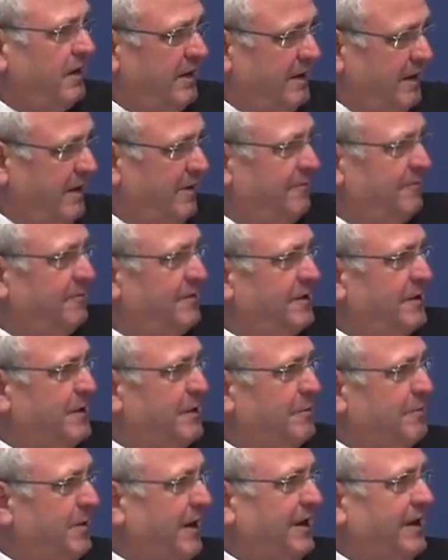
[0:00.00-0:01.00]
Anyhow,
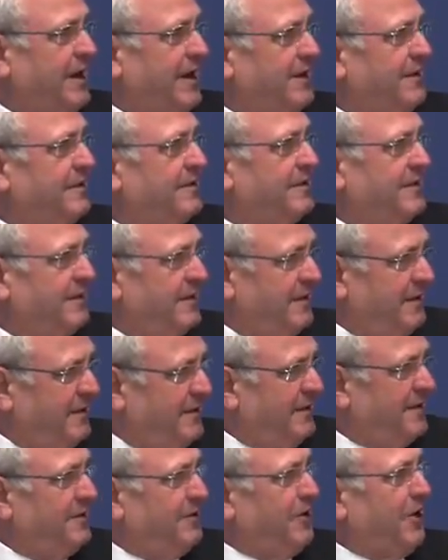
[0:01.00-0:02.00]
but hey,
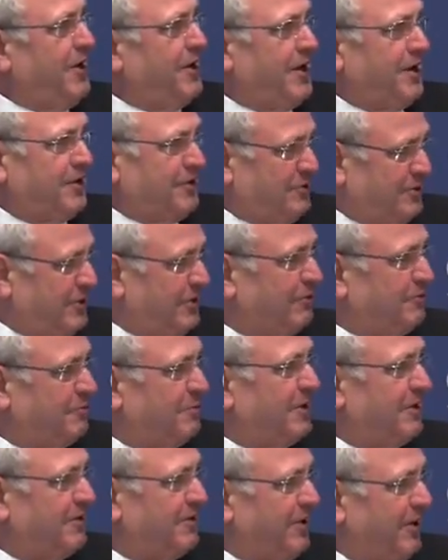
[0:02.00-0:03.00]
9 out of 10 is
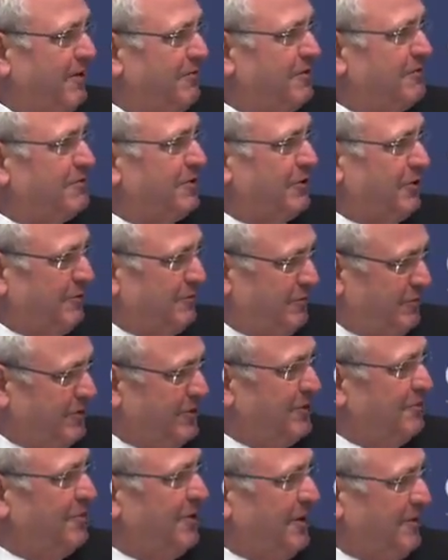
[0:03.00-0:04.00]
better than I've ever got for
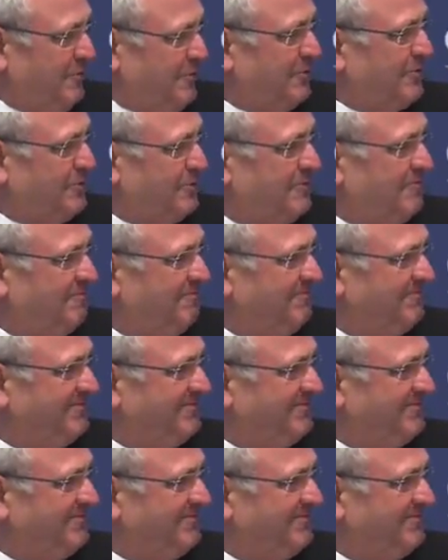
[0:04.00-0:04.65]
any of my books.